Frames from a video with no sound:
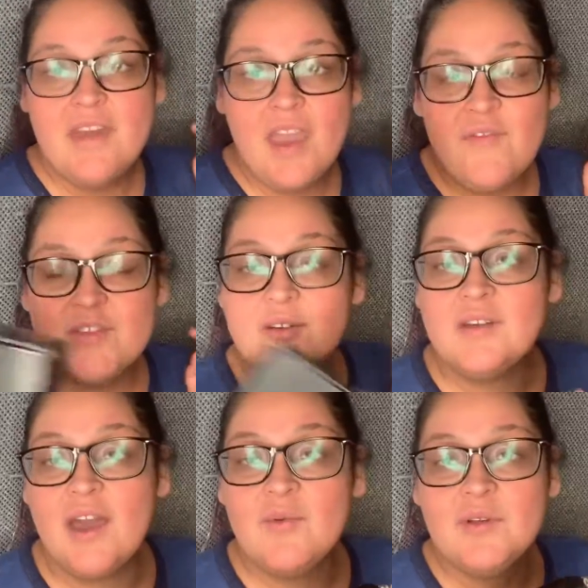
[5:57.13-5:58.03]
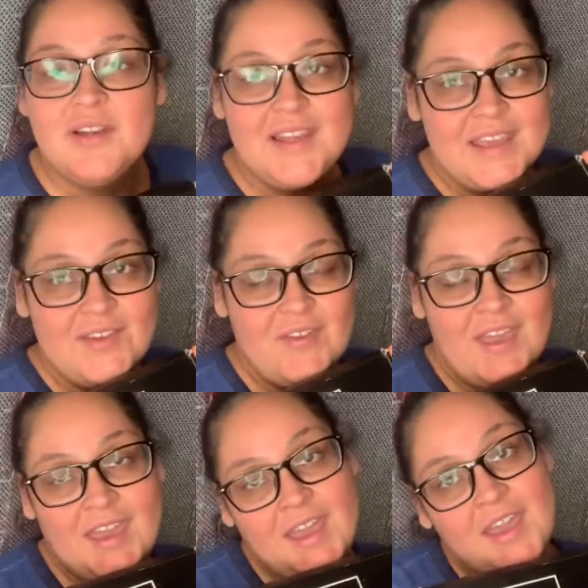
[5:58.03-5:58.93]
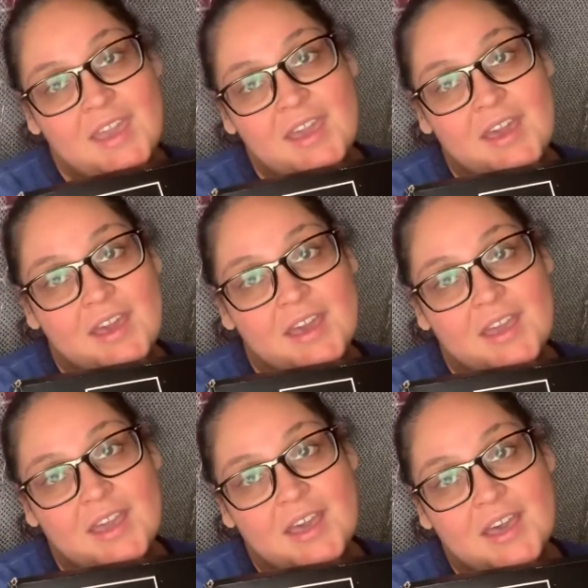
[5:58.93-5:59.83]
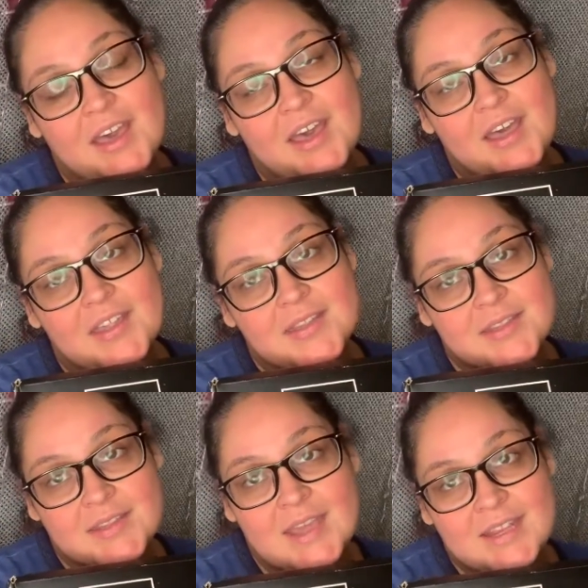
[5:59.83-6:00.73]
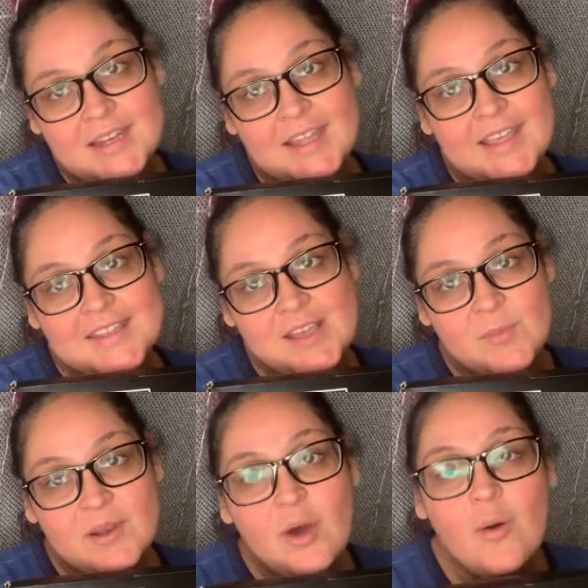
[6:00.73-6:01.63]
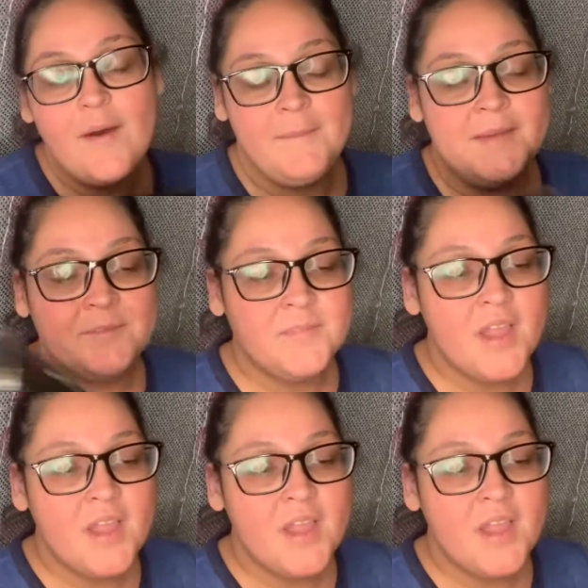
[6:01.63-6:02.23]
If you don't, I will leave a sign-in link down below. I mean,